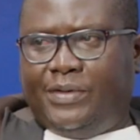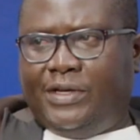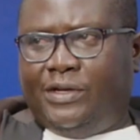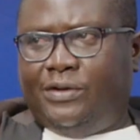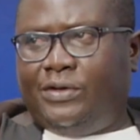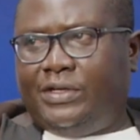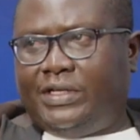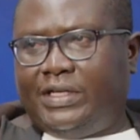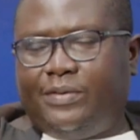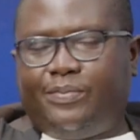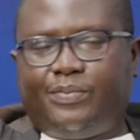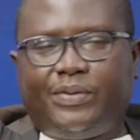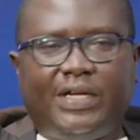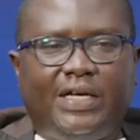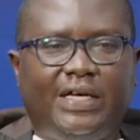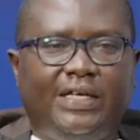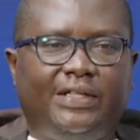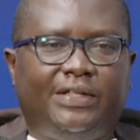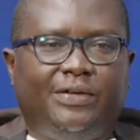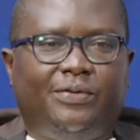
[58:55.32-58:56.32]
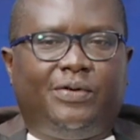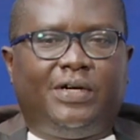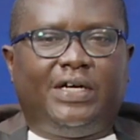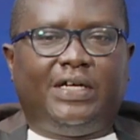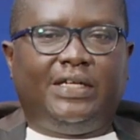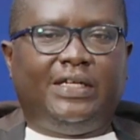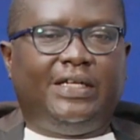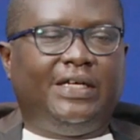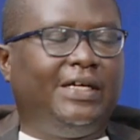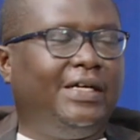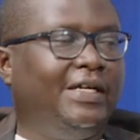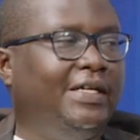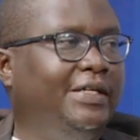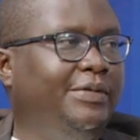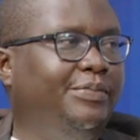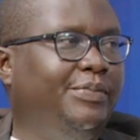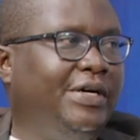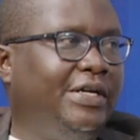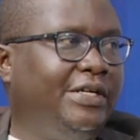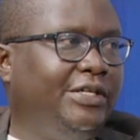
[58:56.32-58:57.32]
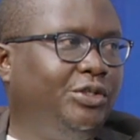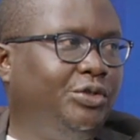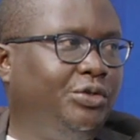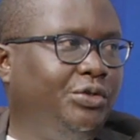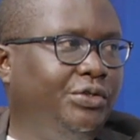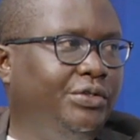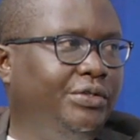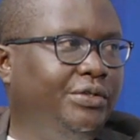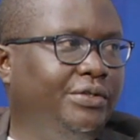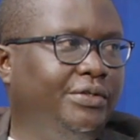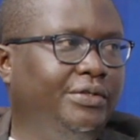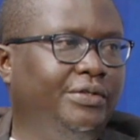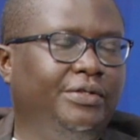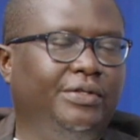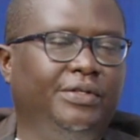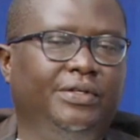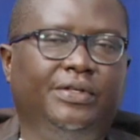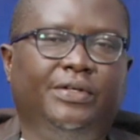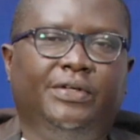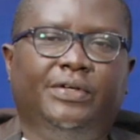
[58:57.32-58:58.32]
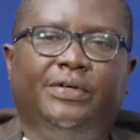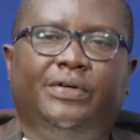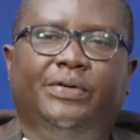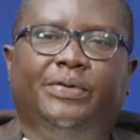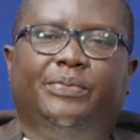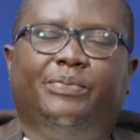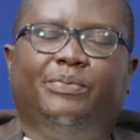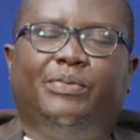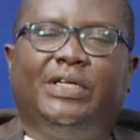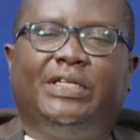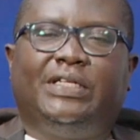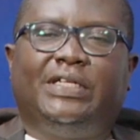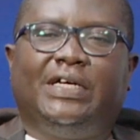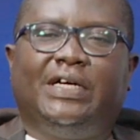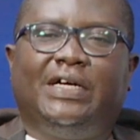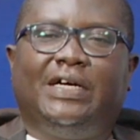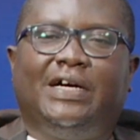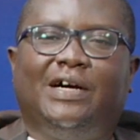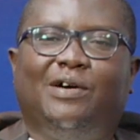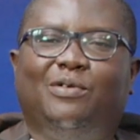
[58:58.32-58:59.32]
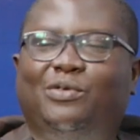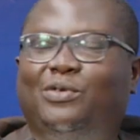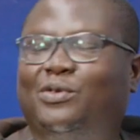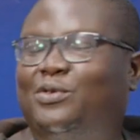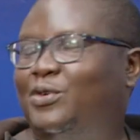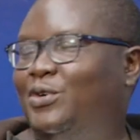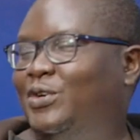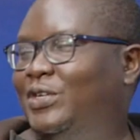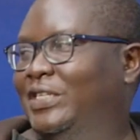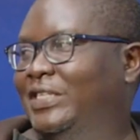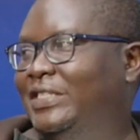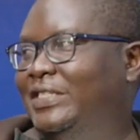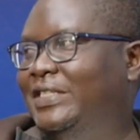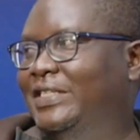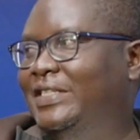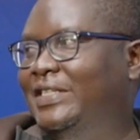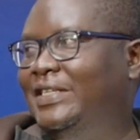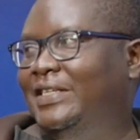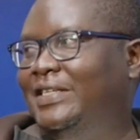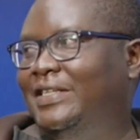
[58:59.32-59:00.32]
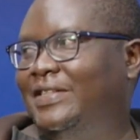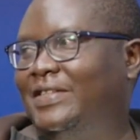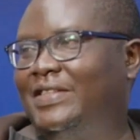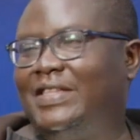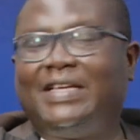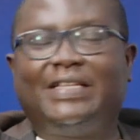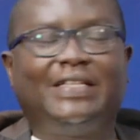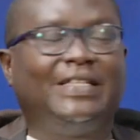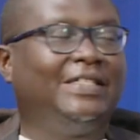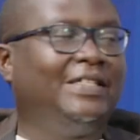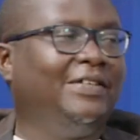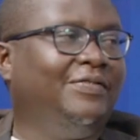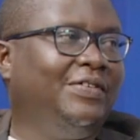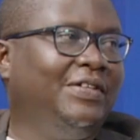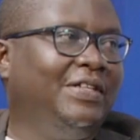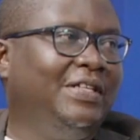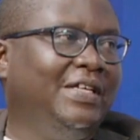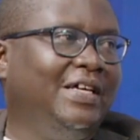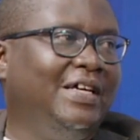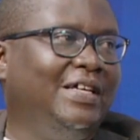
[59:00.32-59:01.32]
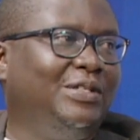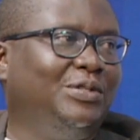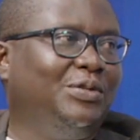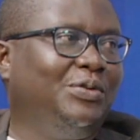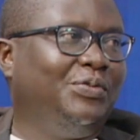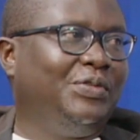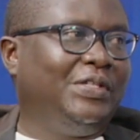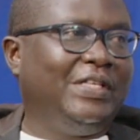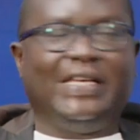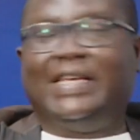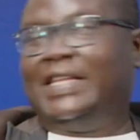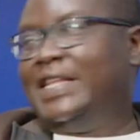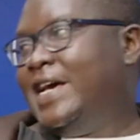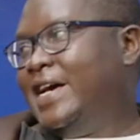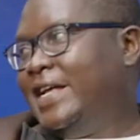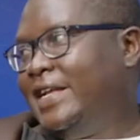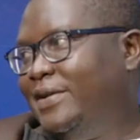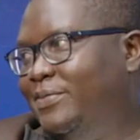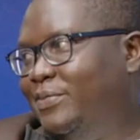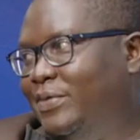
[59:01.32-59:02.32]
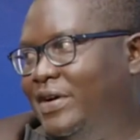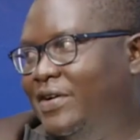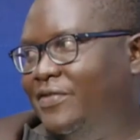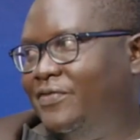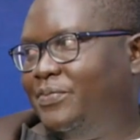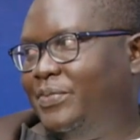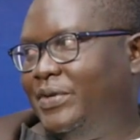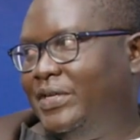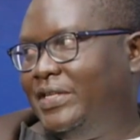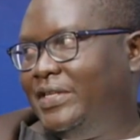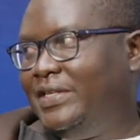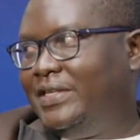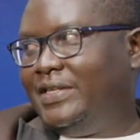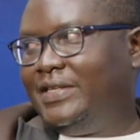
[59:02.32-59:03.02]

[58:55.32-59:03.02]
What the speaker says: may not apply the word liberation, but I would call it the 37 years of the NRM government.